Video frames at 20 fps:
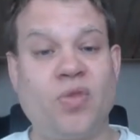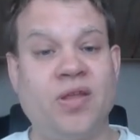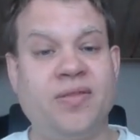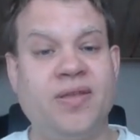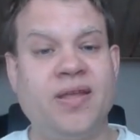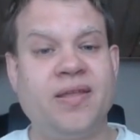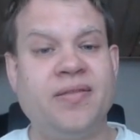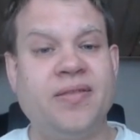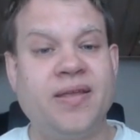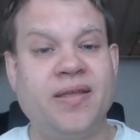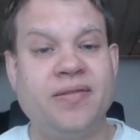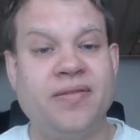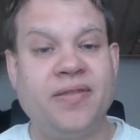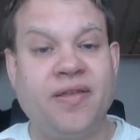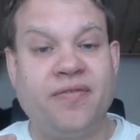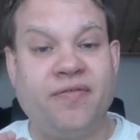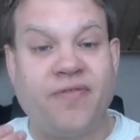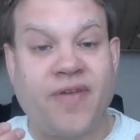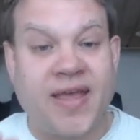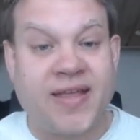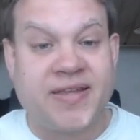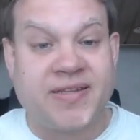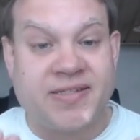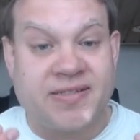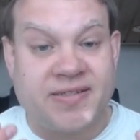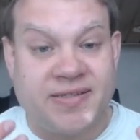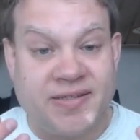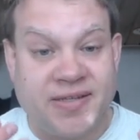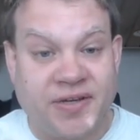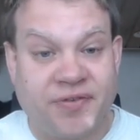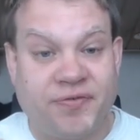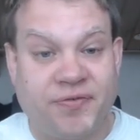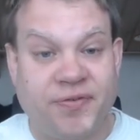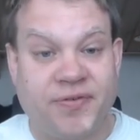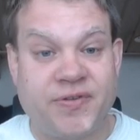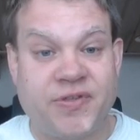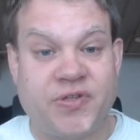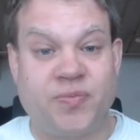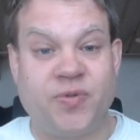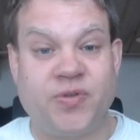The vast
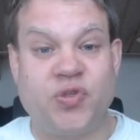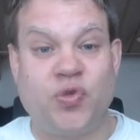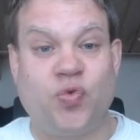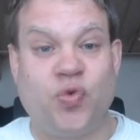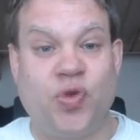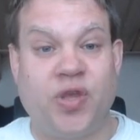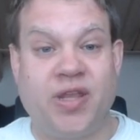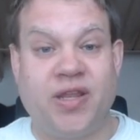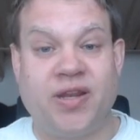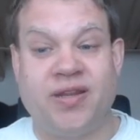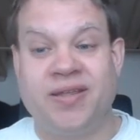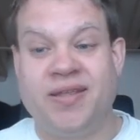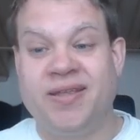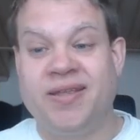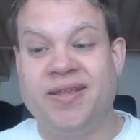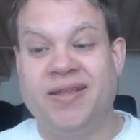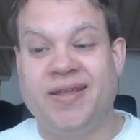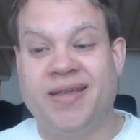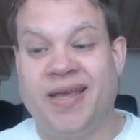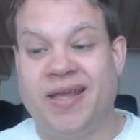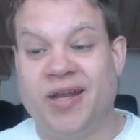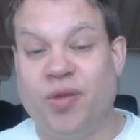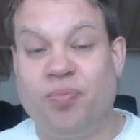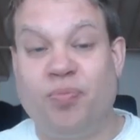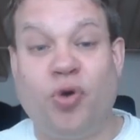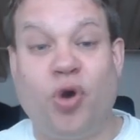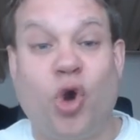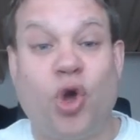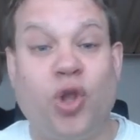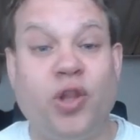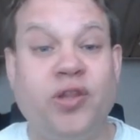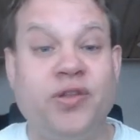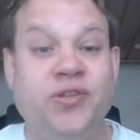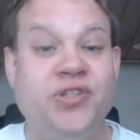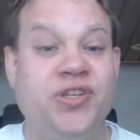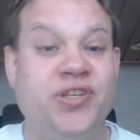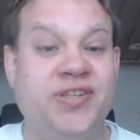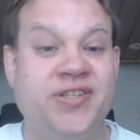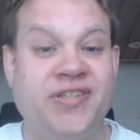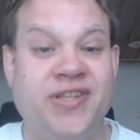difference between an
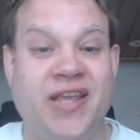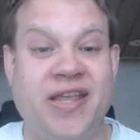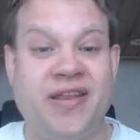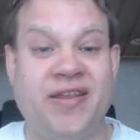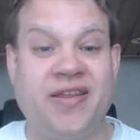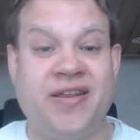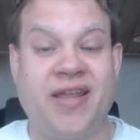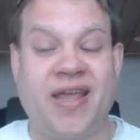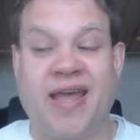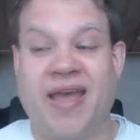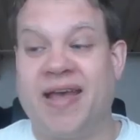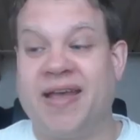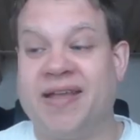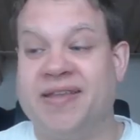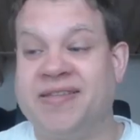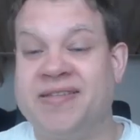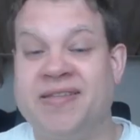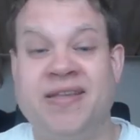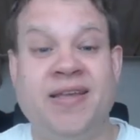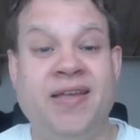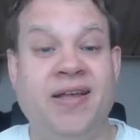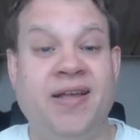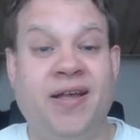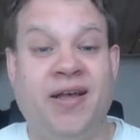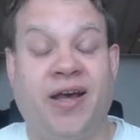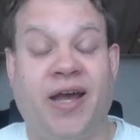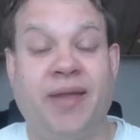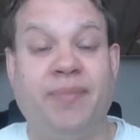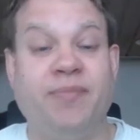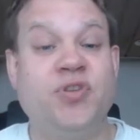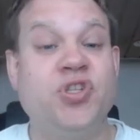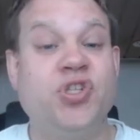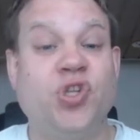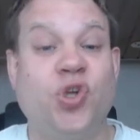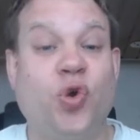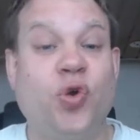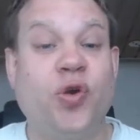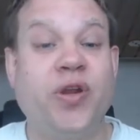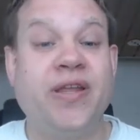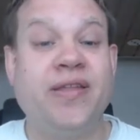apology stated as I'm
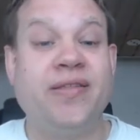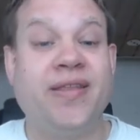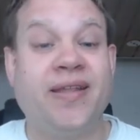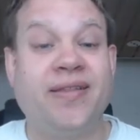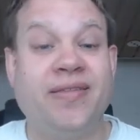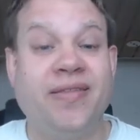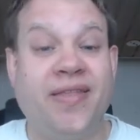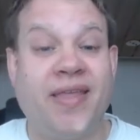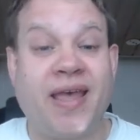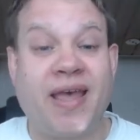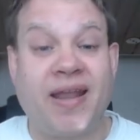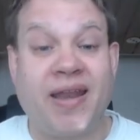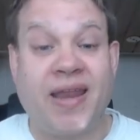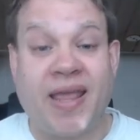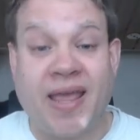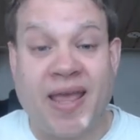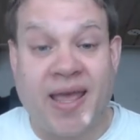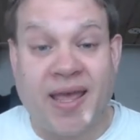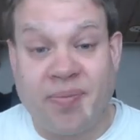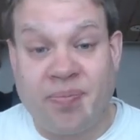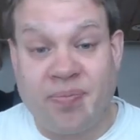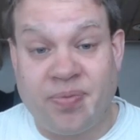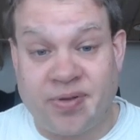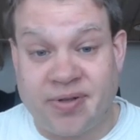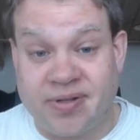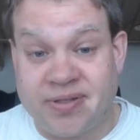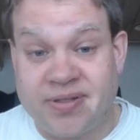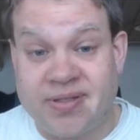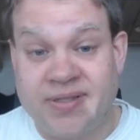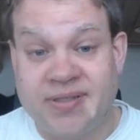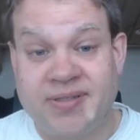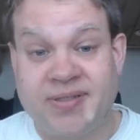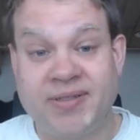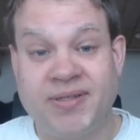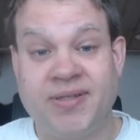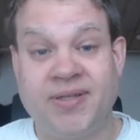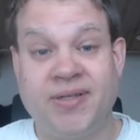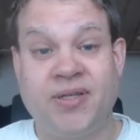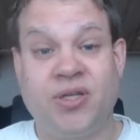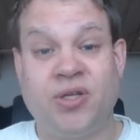sorry that that happened
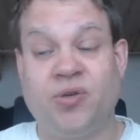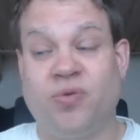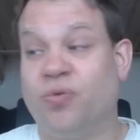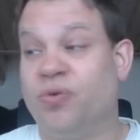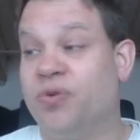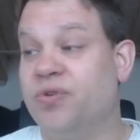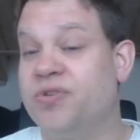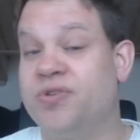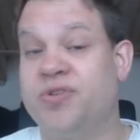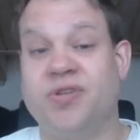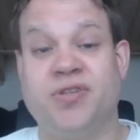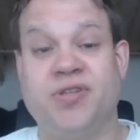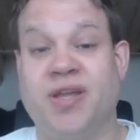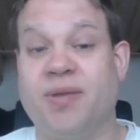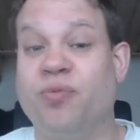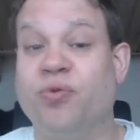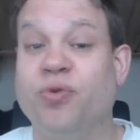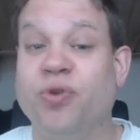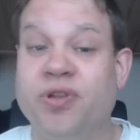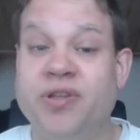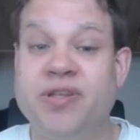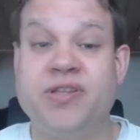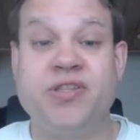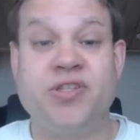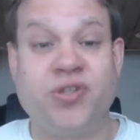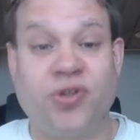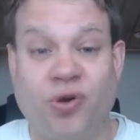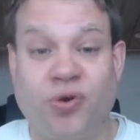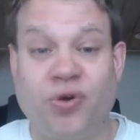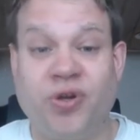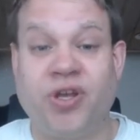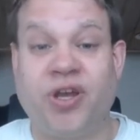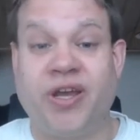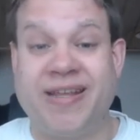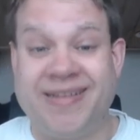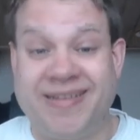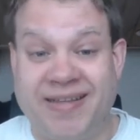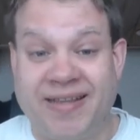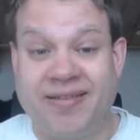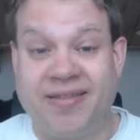versus I'm really sorry
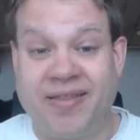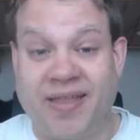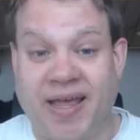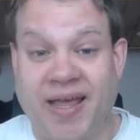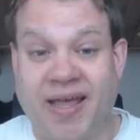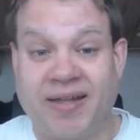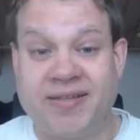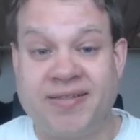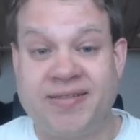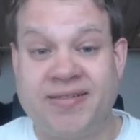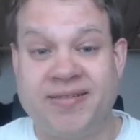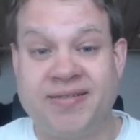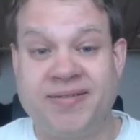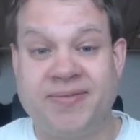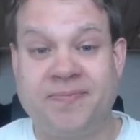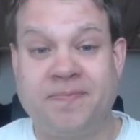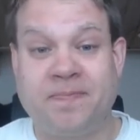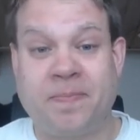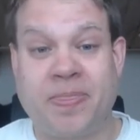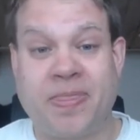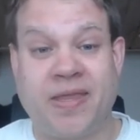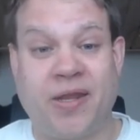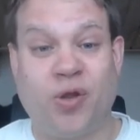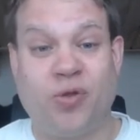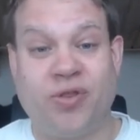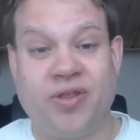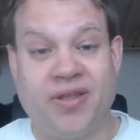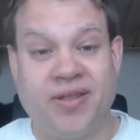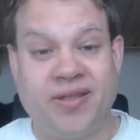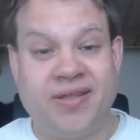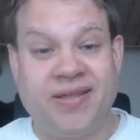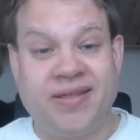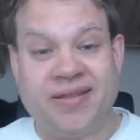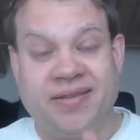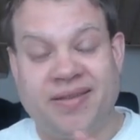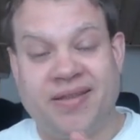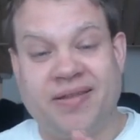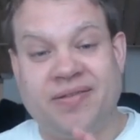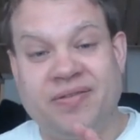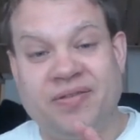I did that. You know,
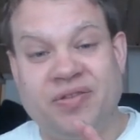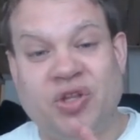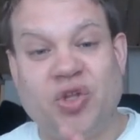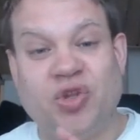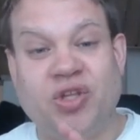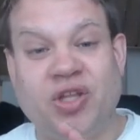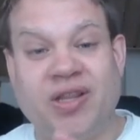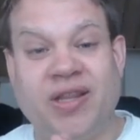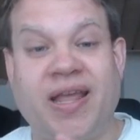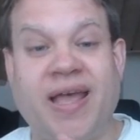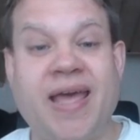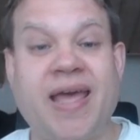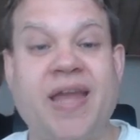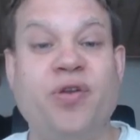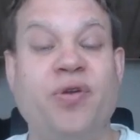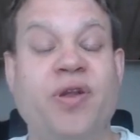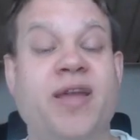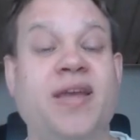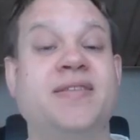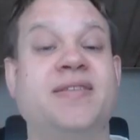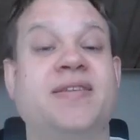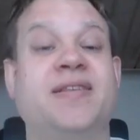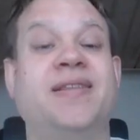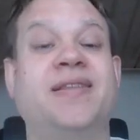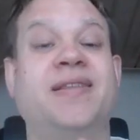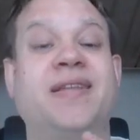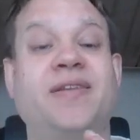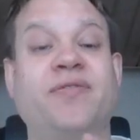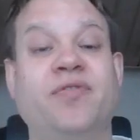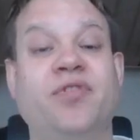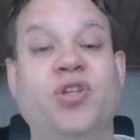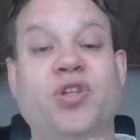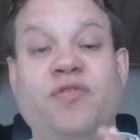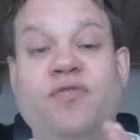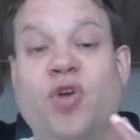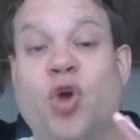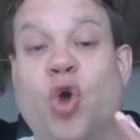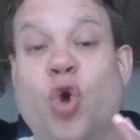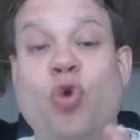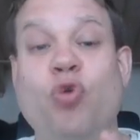the latter has a level of
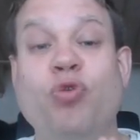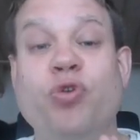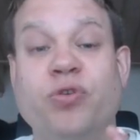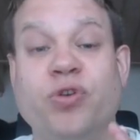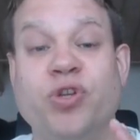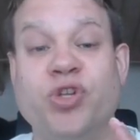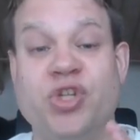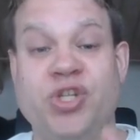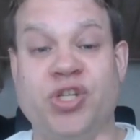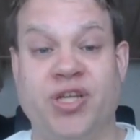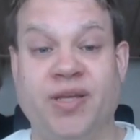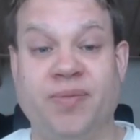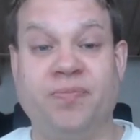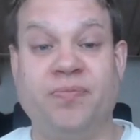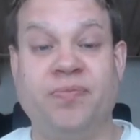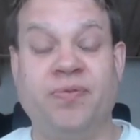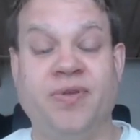ownership